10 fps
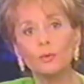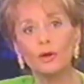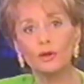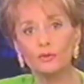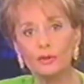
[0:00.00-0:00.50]

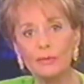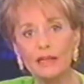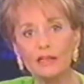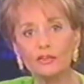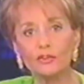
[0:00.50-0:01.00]
one
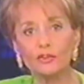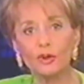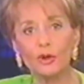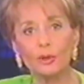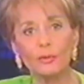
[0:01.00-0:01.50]
remains to
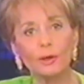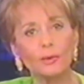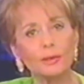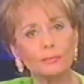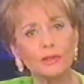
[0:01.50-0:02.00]
talk about
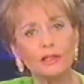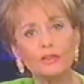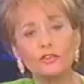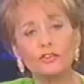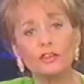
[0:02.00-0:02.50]
what it
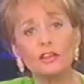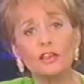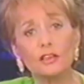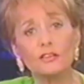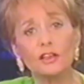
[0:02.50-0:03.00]
means to
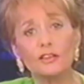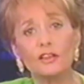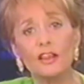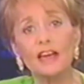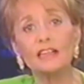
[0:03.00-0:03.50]
live
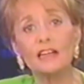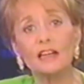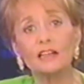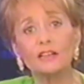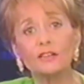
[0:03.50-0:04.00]
under that
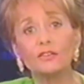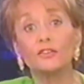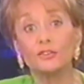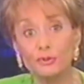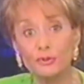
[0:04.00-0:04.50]
kind
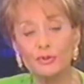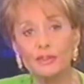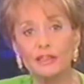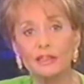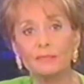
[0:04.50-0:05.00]
of
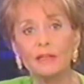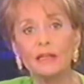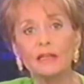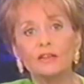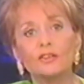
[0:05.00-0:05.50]
scrutiny.
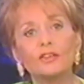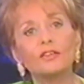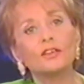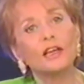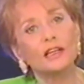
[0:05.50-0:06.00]

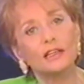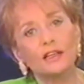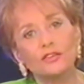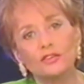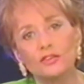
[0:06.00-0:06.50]
Since the
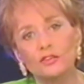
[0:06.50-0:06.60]
allegations